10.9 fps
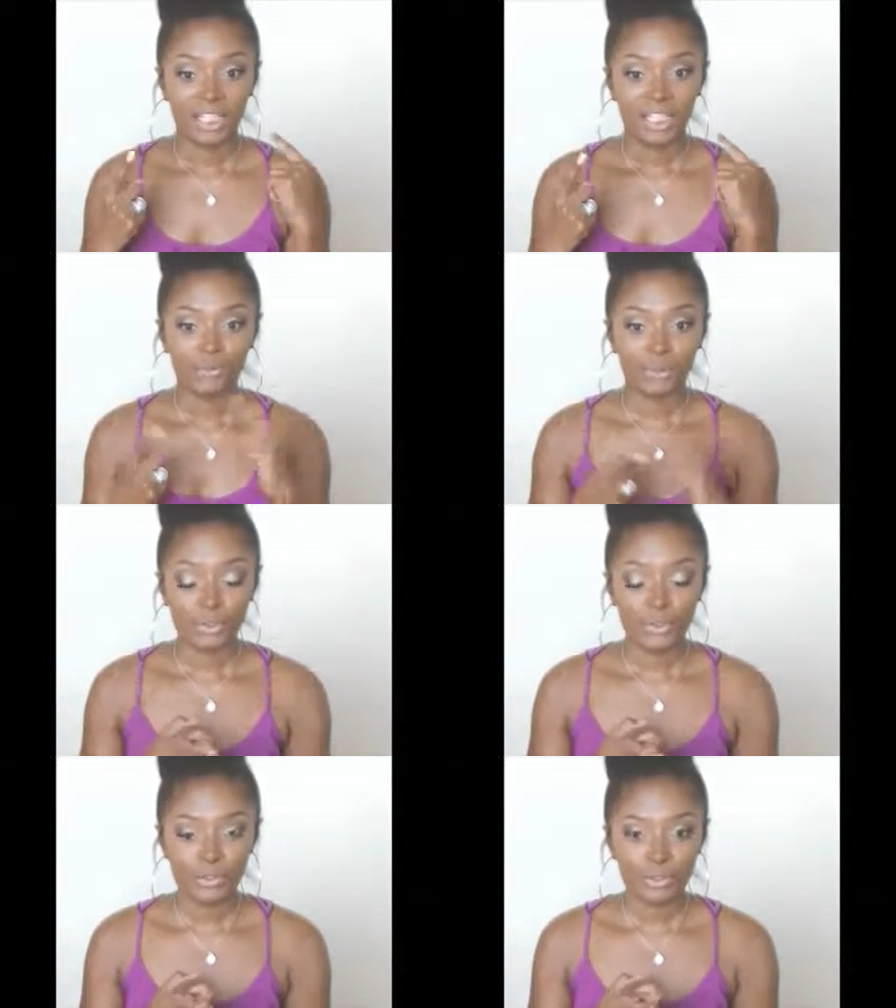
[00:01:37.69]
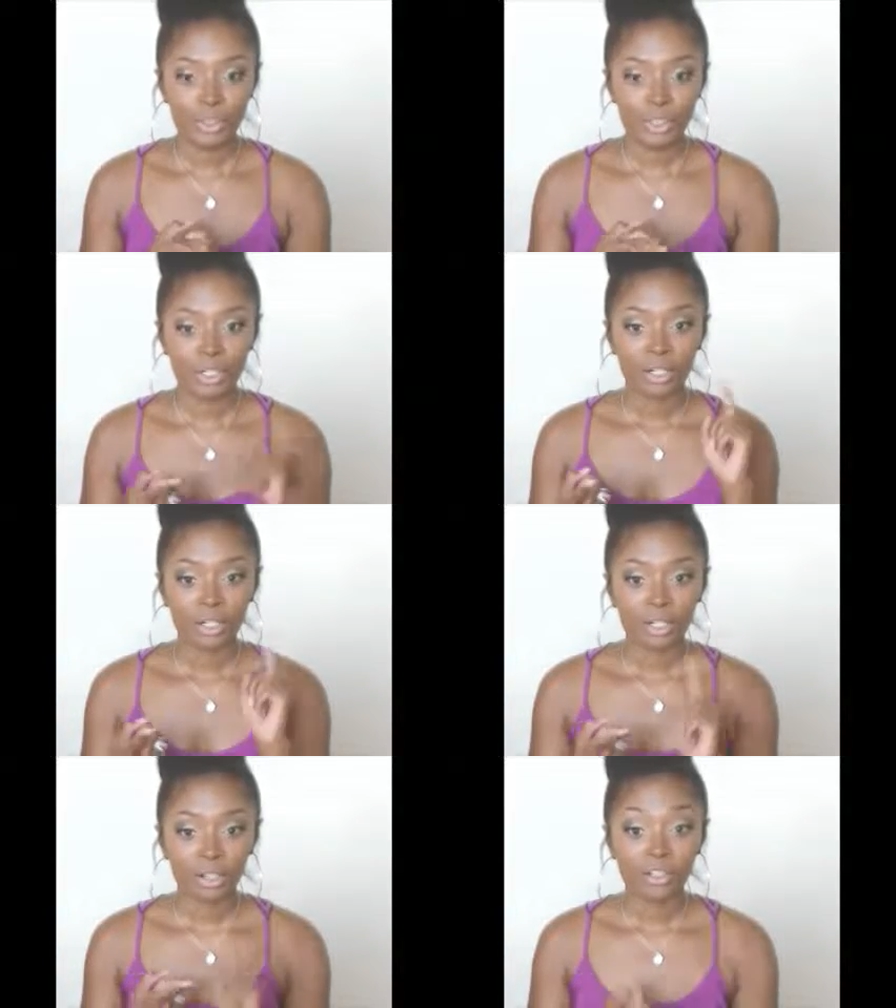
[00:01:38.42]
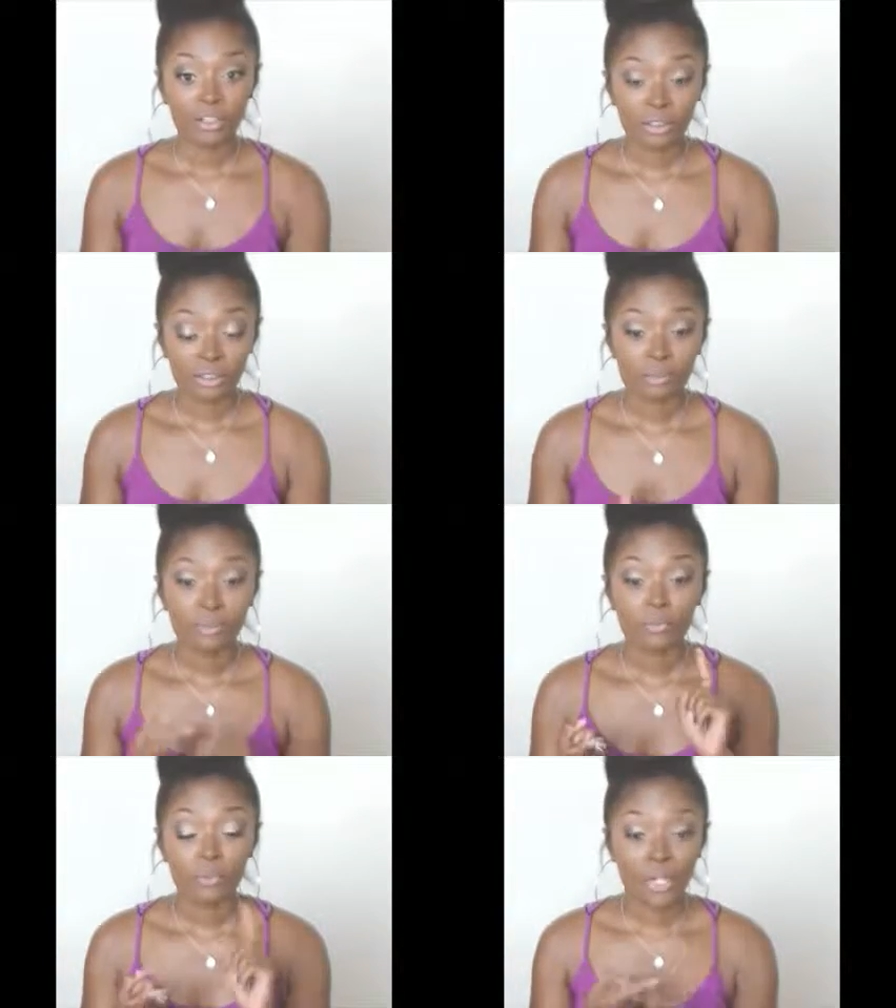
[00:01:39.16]
if you get the book
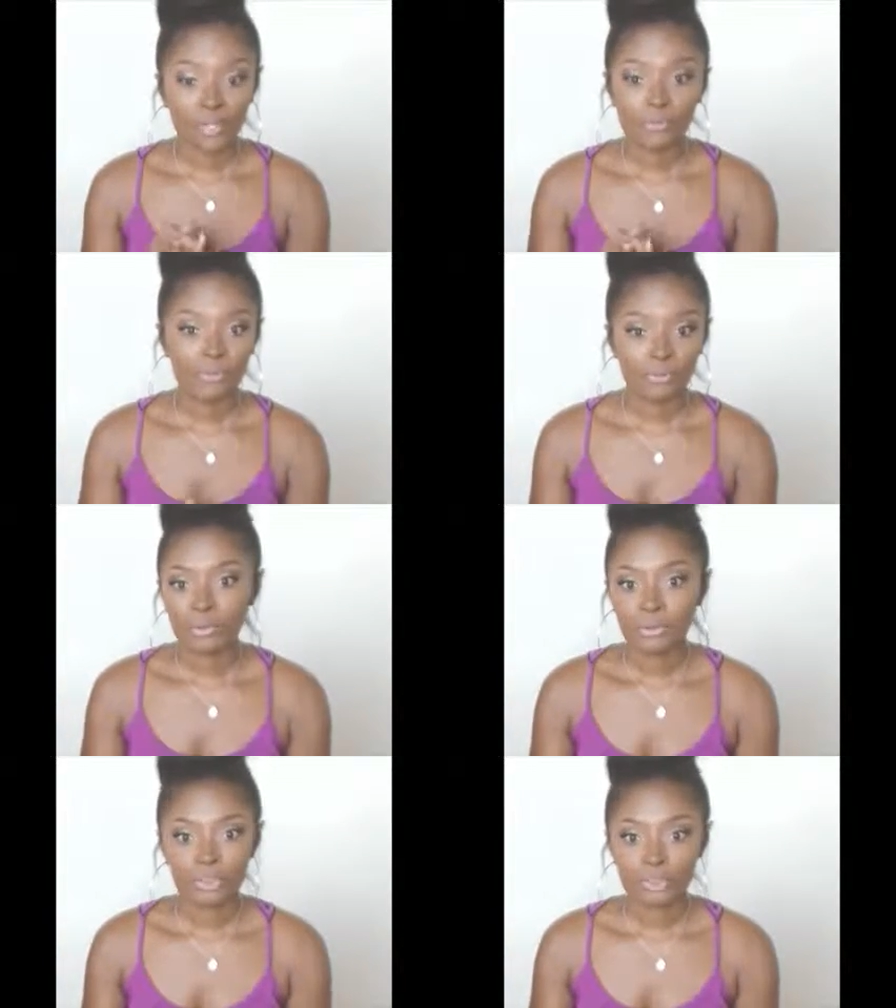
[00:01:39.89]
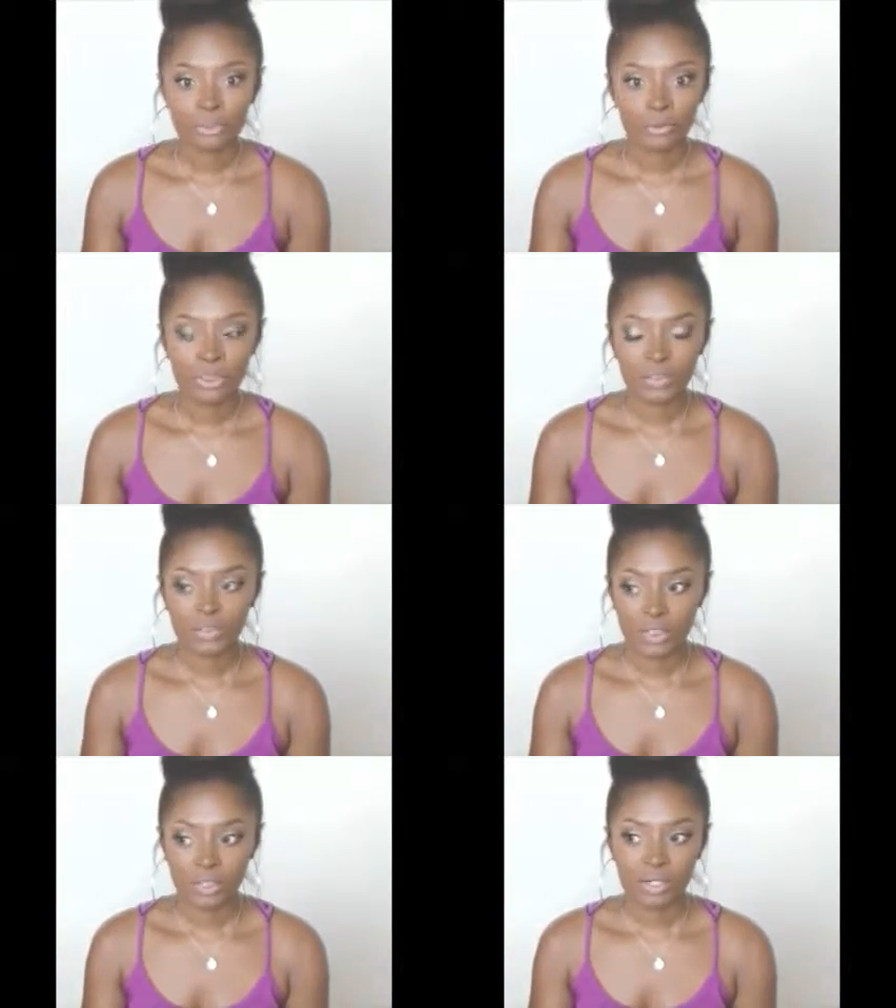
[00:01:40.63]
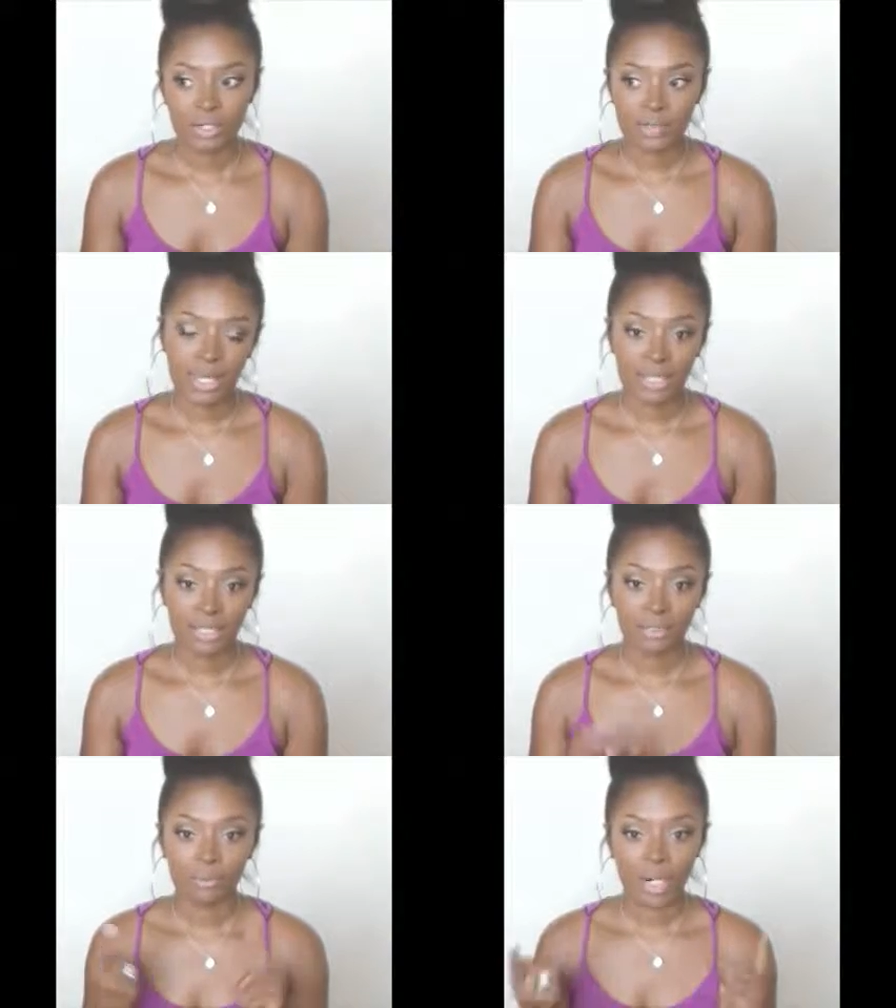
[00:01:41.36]
early, way before school even starts
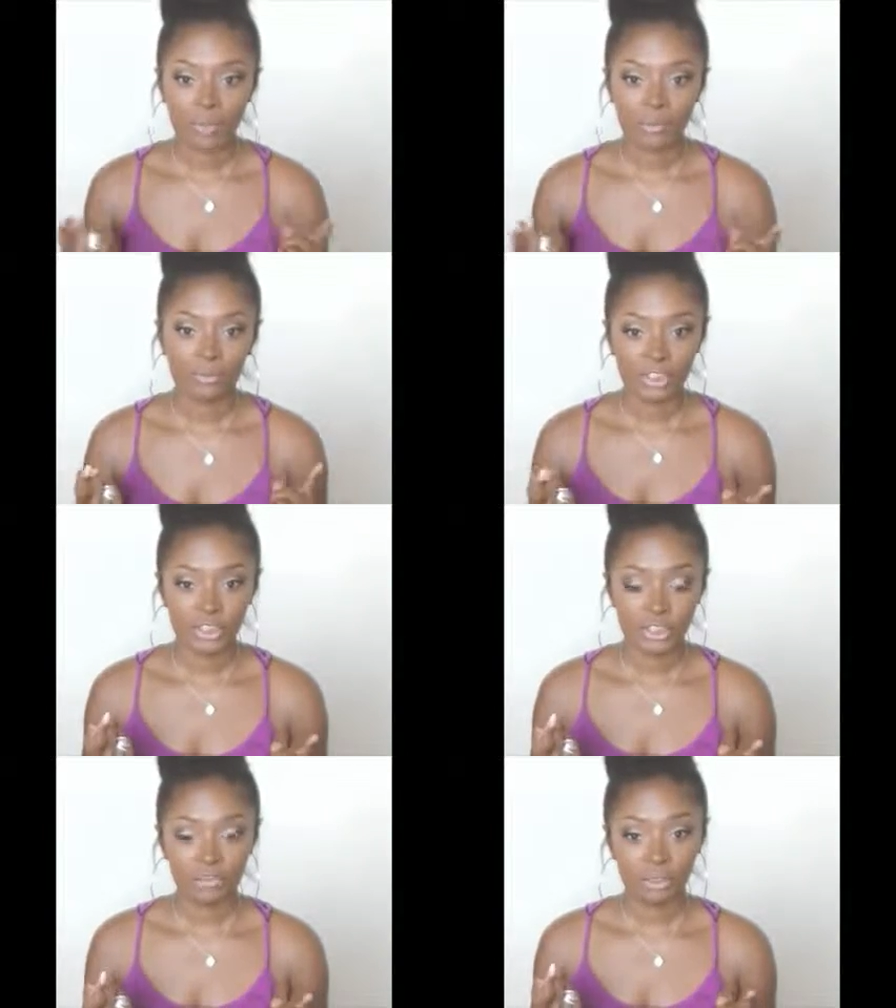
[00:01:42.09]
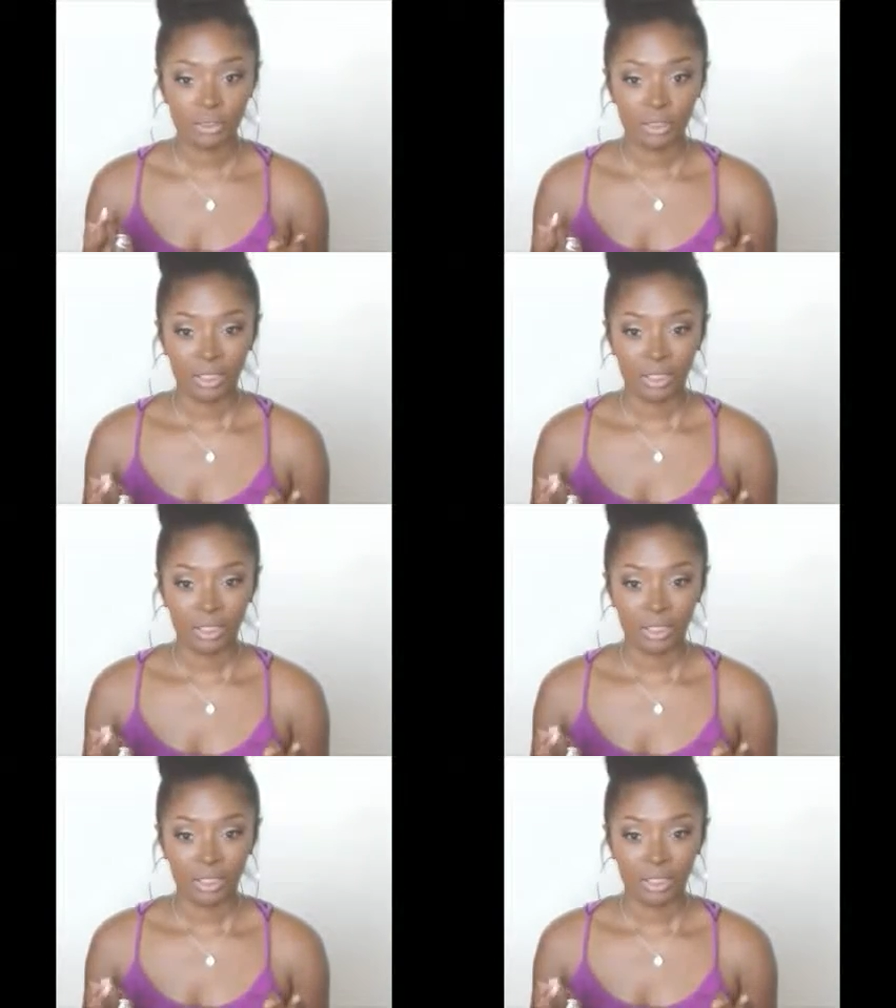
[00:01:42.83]
back, it'll probably be cheaper.